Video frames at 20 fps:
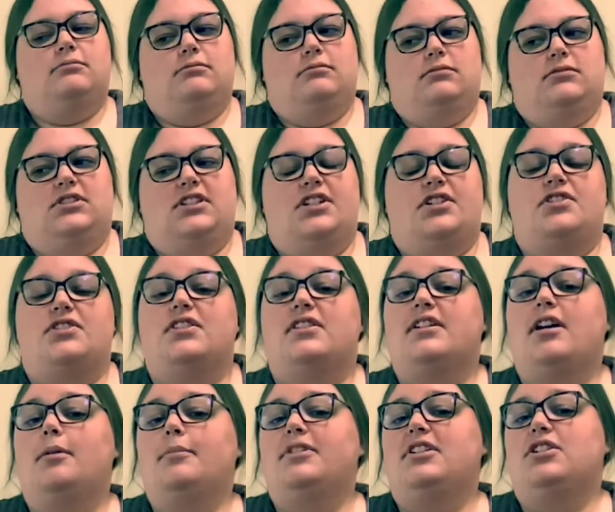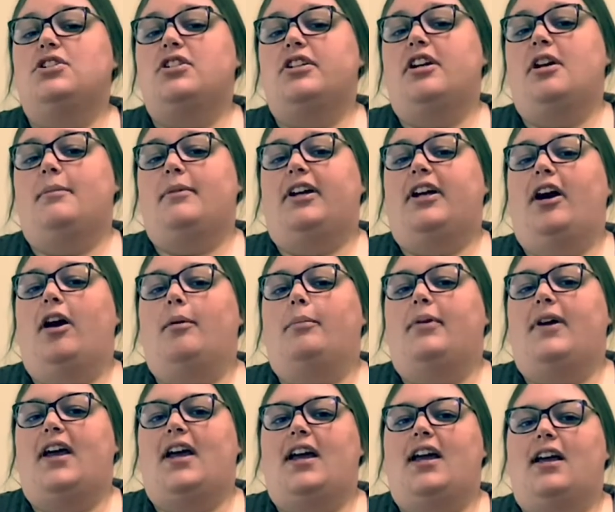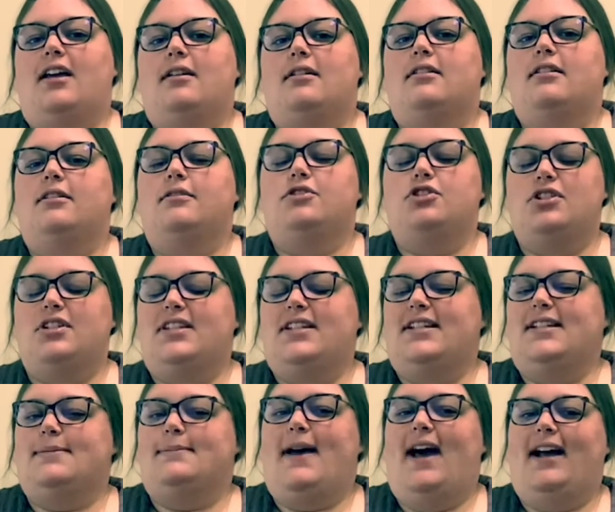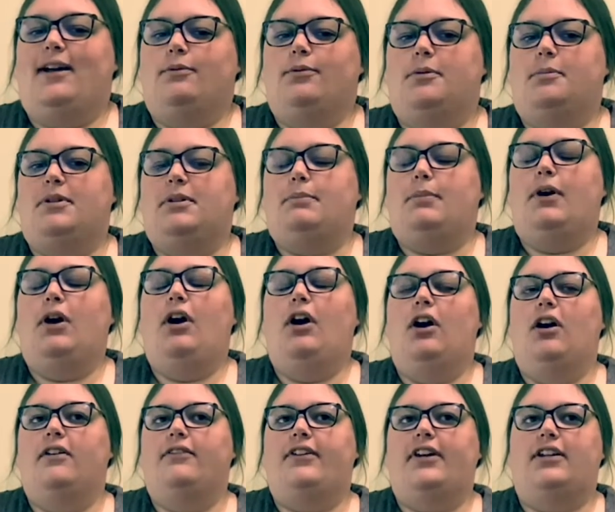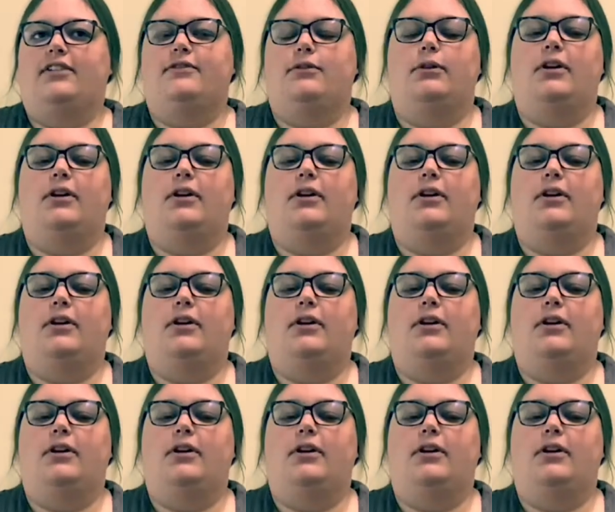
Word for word: there's this competition coming up, and she thinks Mac would be perfect for